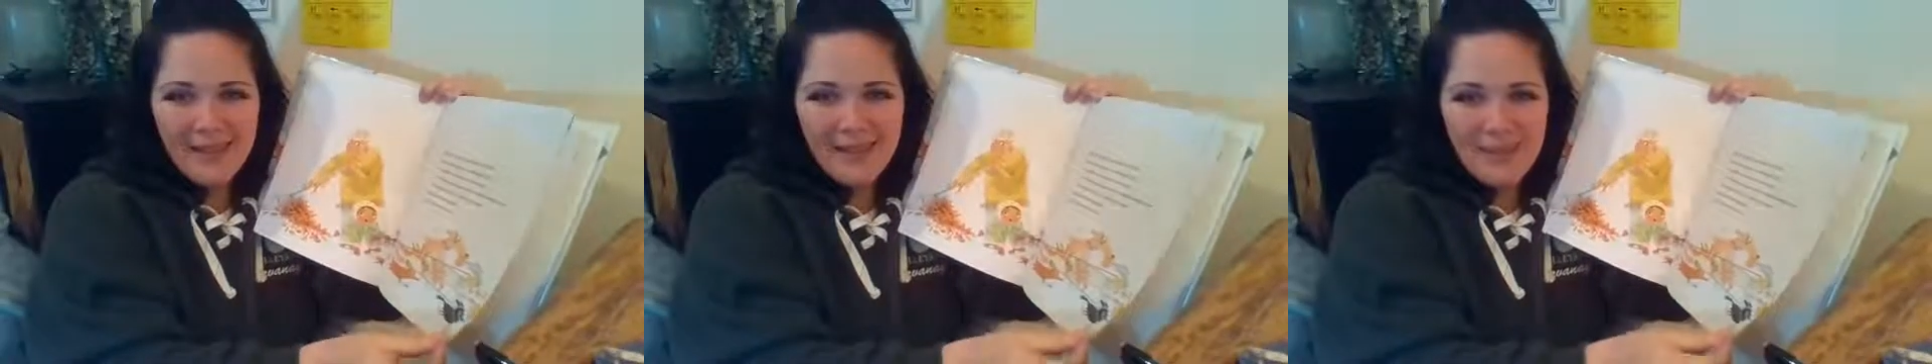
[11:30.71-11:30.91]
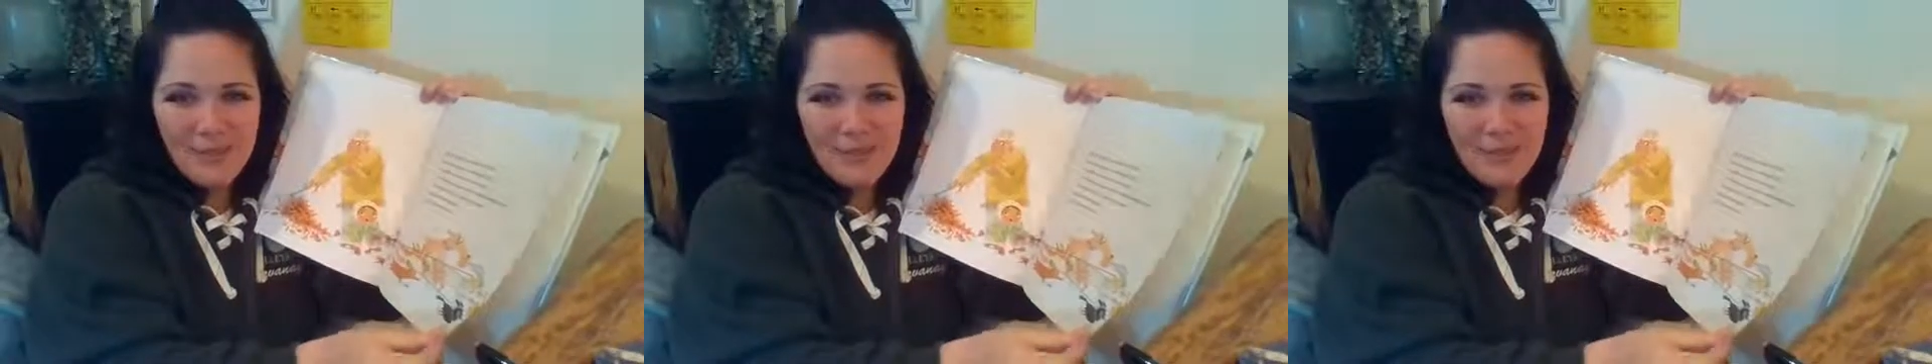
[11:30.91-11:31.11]

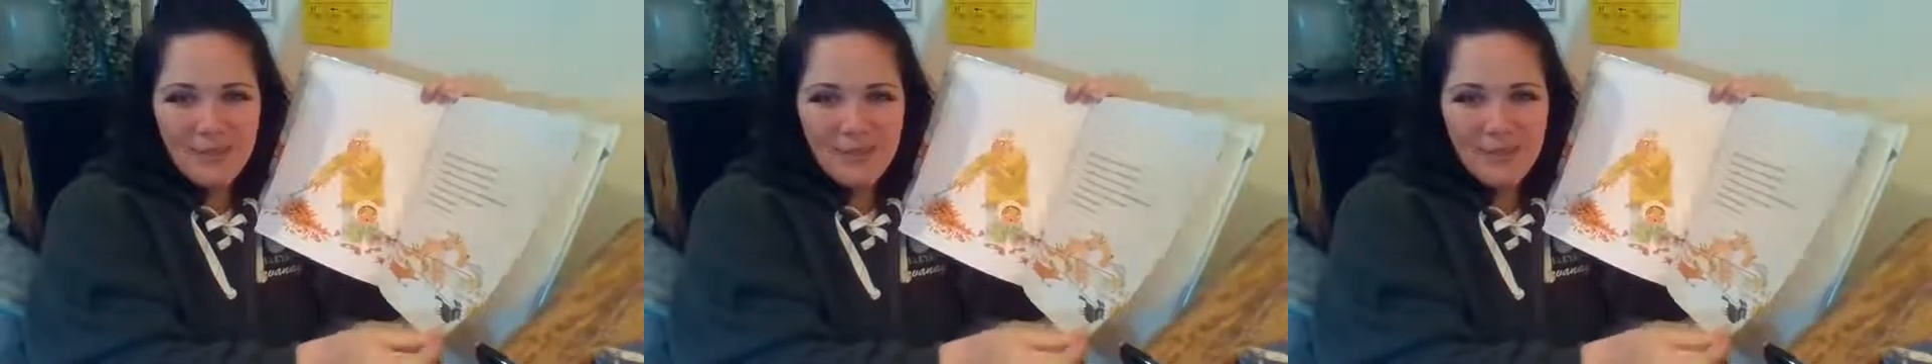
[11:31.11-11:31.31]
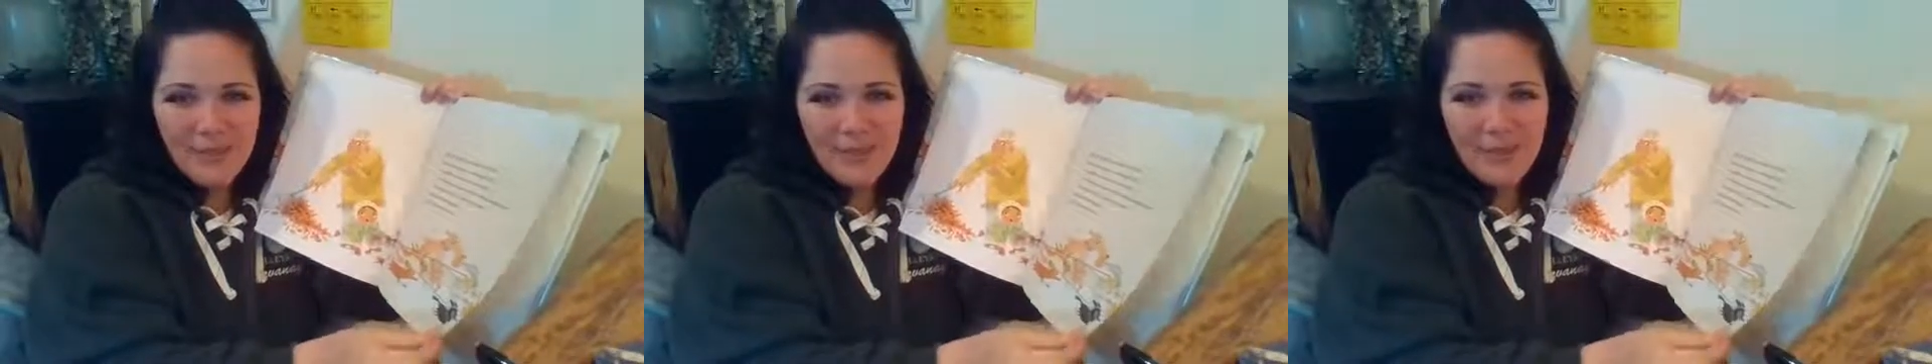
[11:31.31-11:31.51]
Thank you for
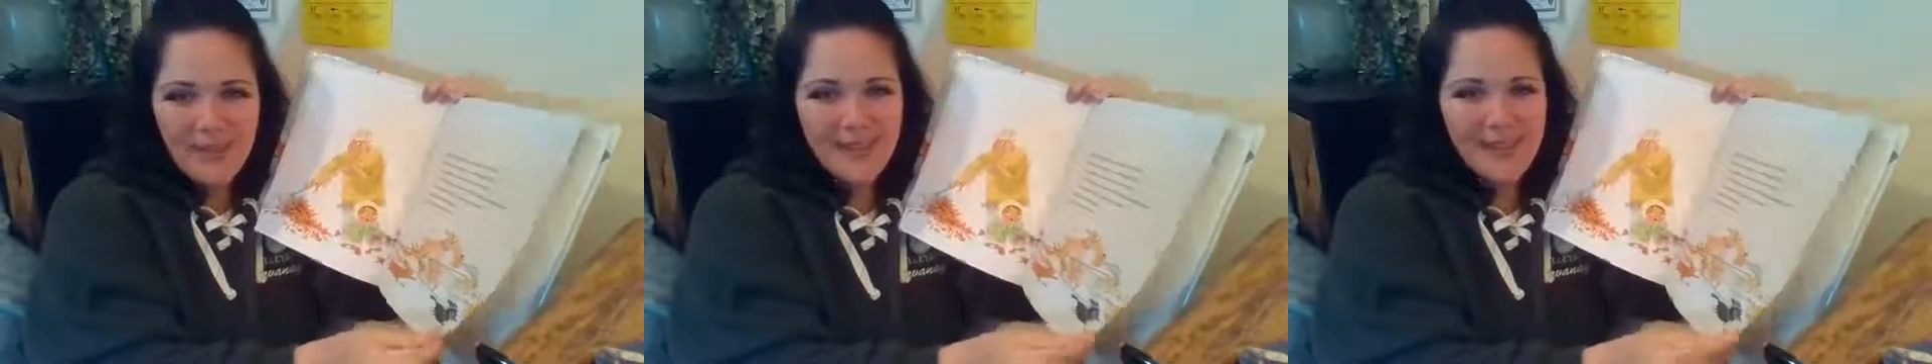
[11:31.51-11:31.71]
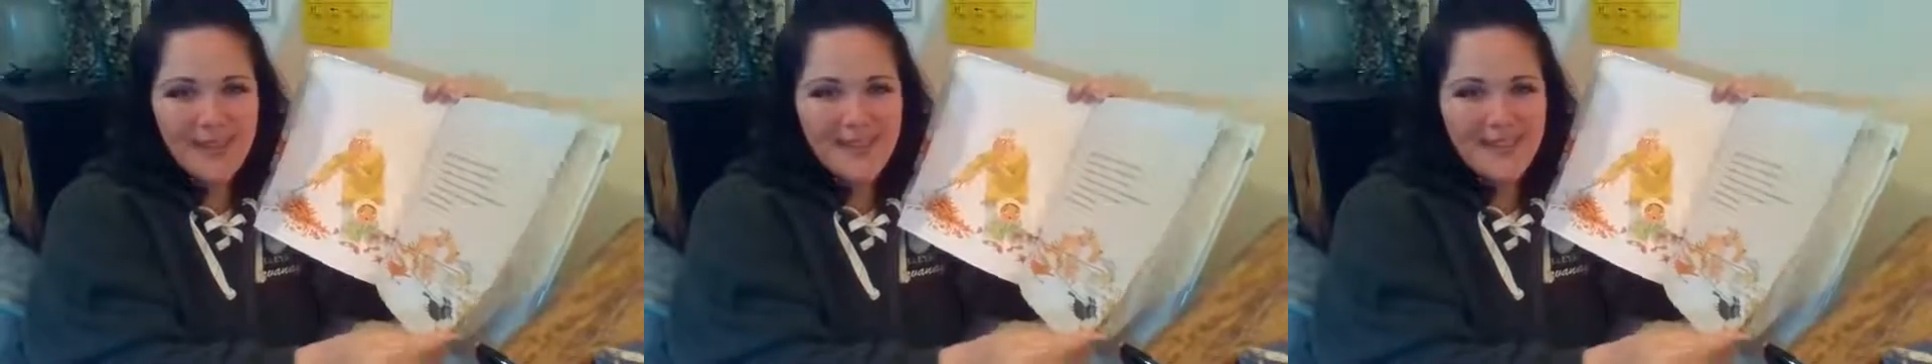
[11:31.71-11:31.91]
joining
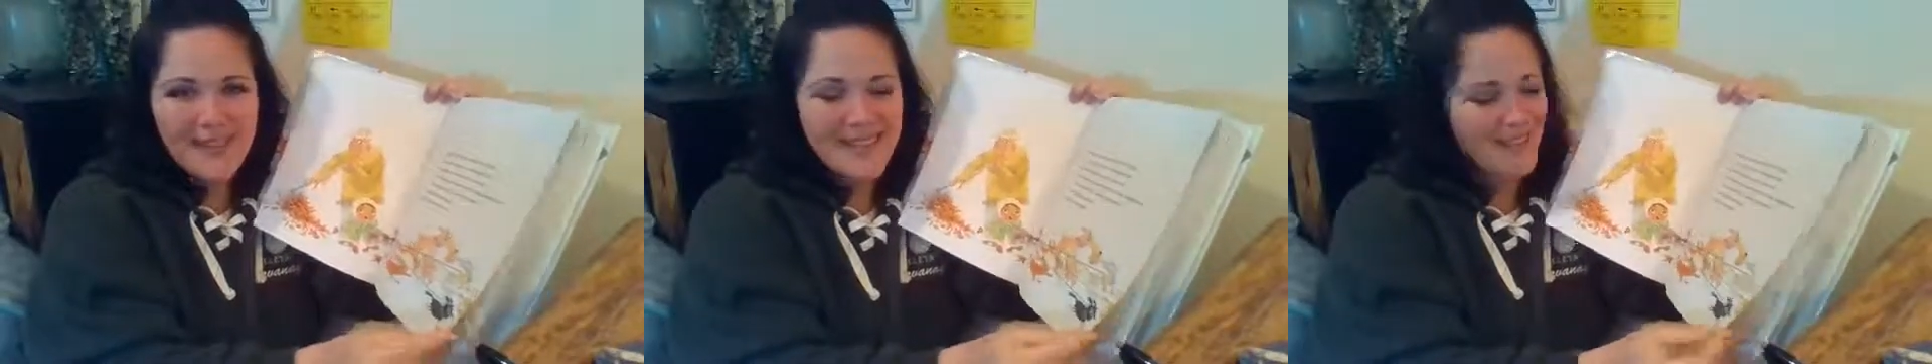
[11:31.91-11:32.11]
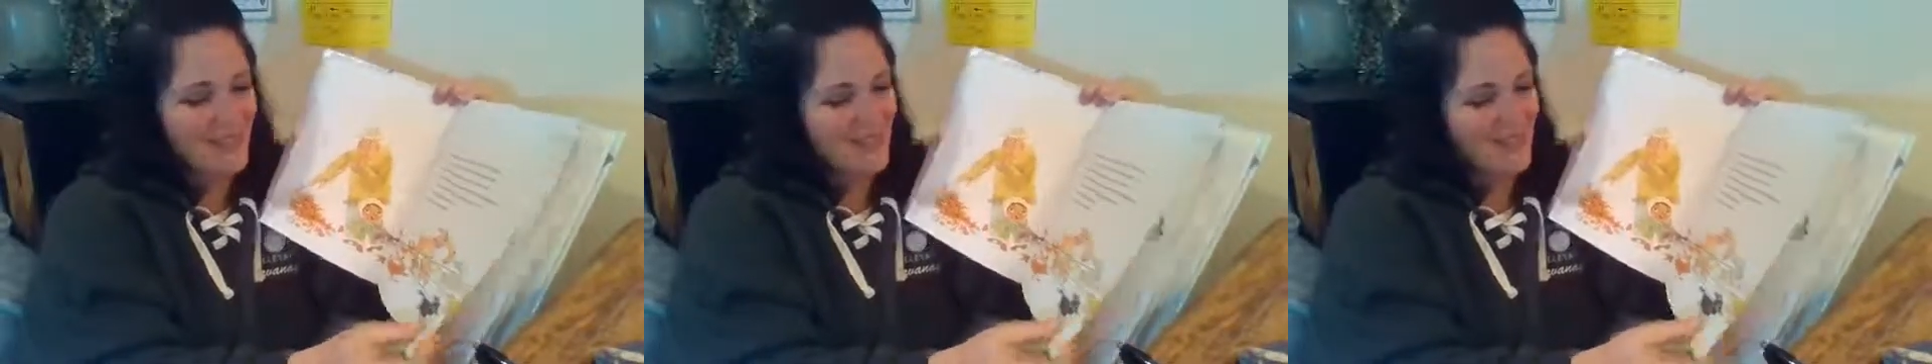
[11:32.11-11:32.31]

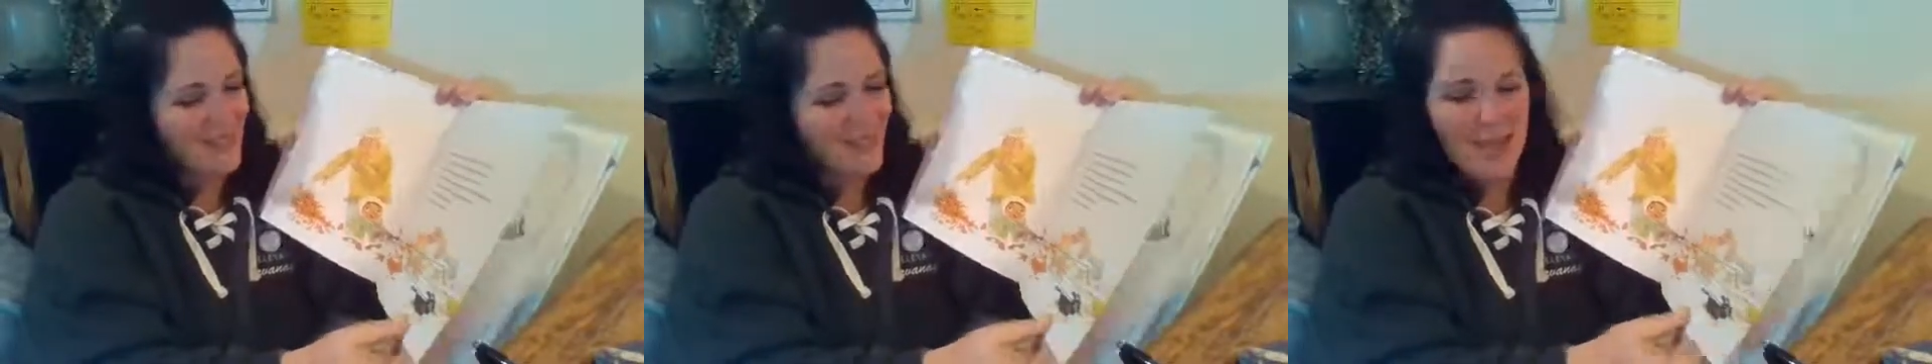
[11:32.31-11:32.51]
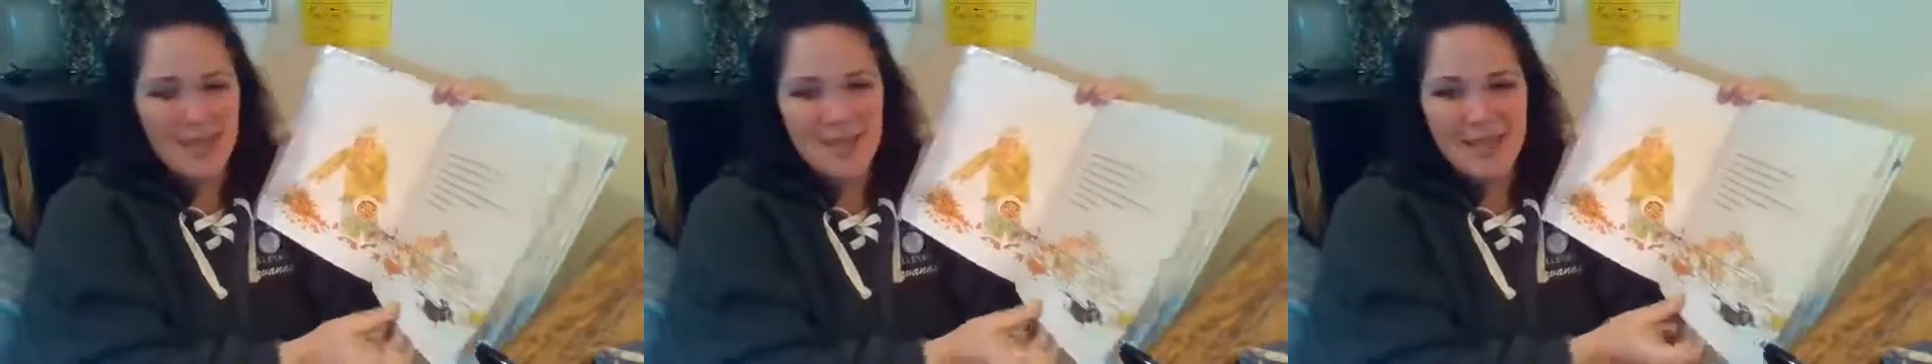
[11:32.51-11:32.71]
us.
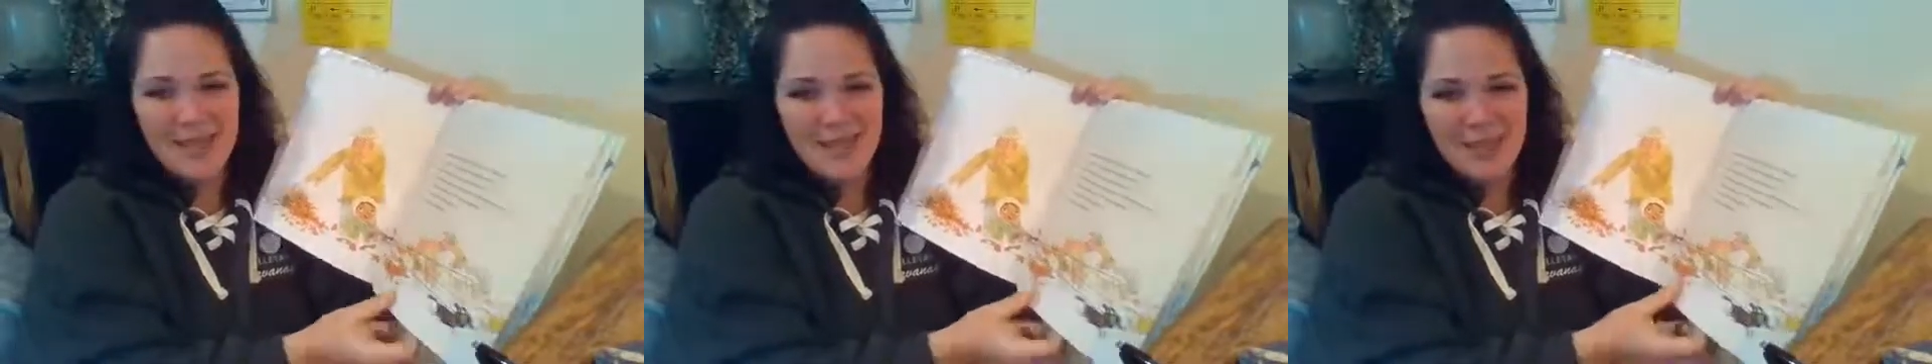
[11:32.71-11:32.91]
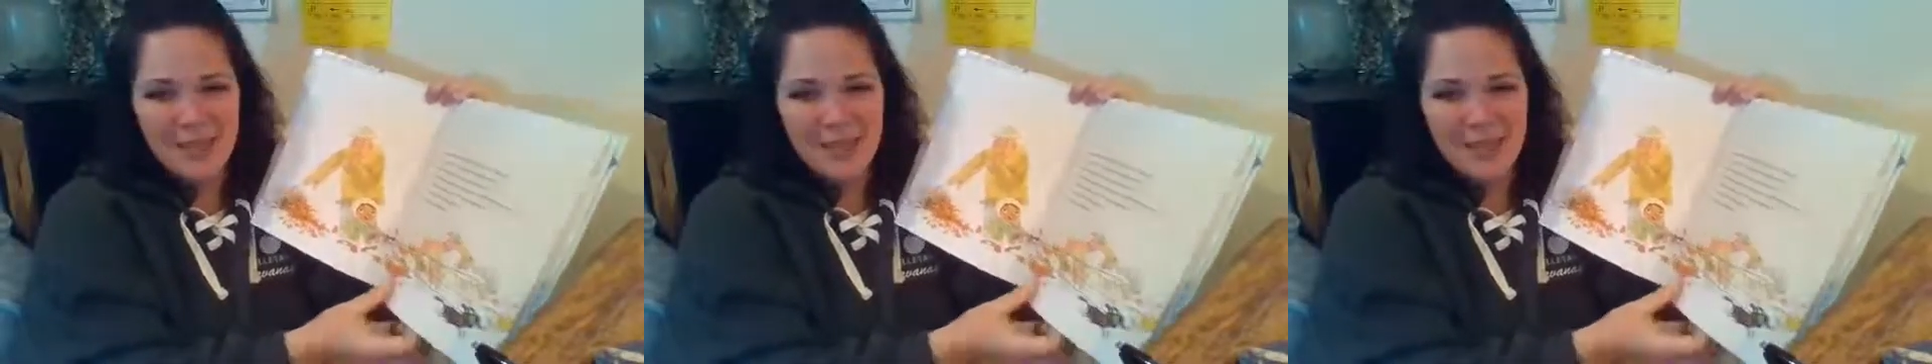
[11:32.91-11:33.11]
I
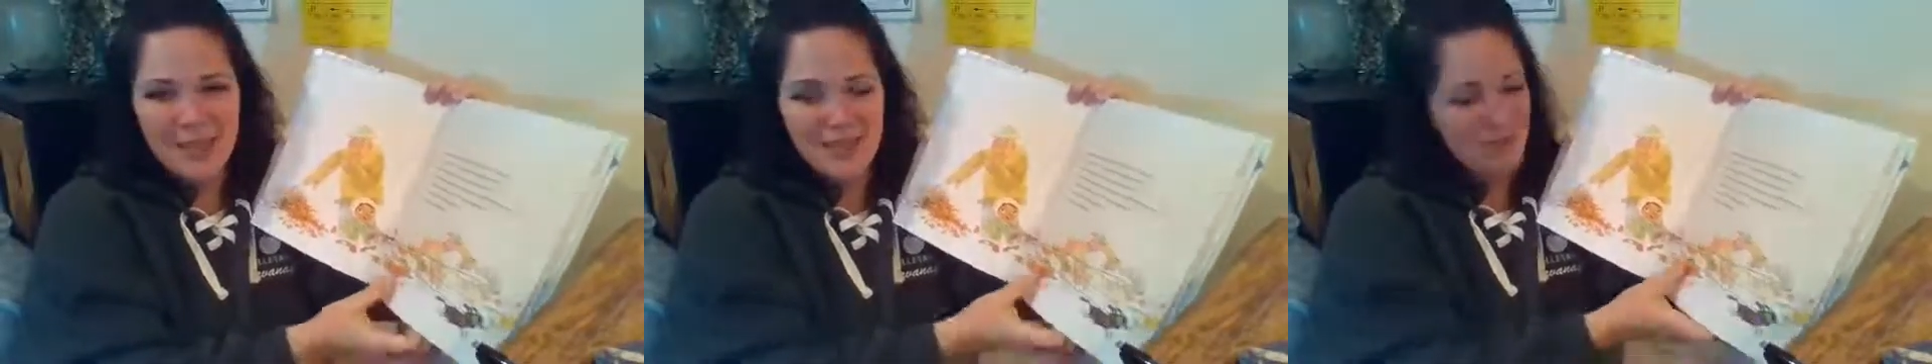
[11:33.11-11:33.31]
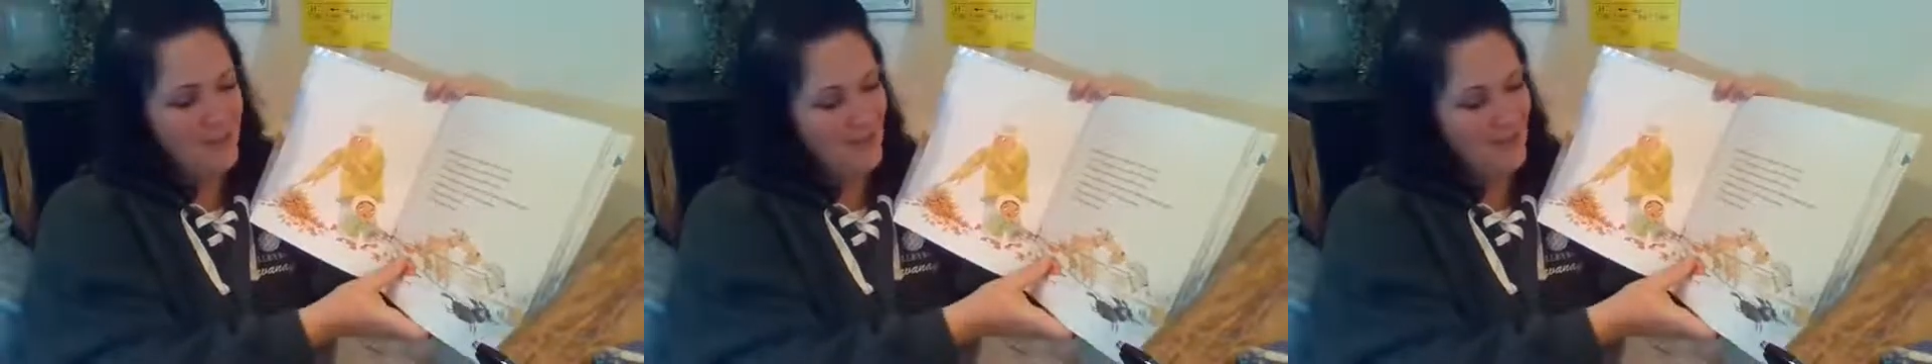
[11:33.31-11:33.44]
miss you.